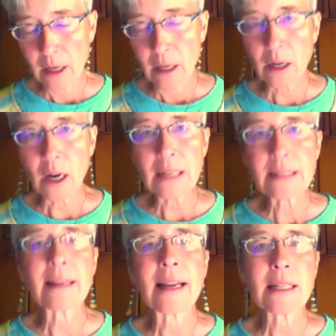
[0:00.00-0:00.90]
caused
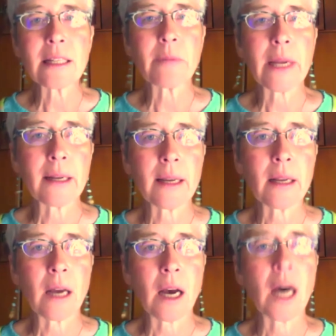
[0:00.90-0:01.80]
an estimated
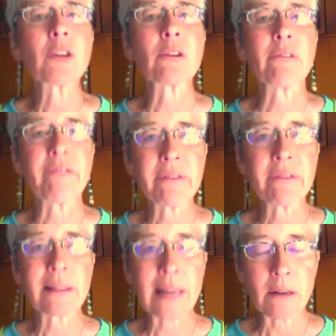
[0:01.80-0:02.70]

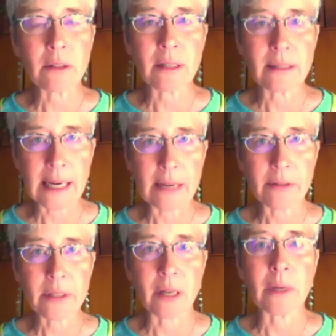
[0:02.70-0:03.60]
150,000
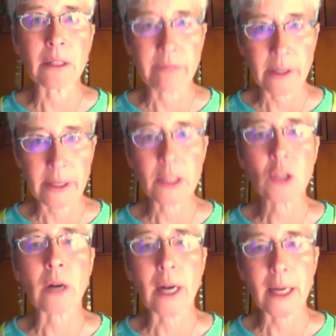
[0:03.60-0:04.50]
deaths among the various
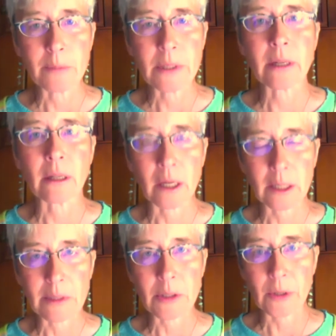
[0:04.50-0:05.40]
tribes along the
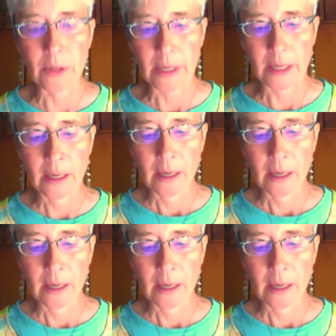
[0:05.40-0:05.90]
Missouri.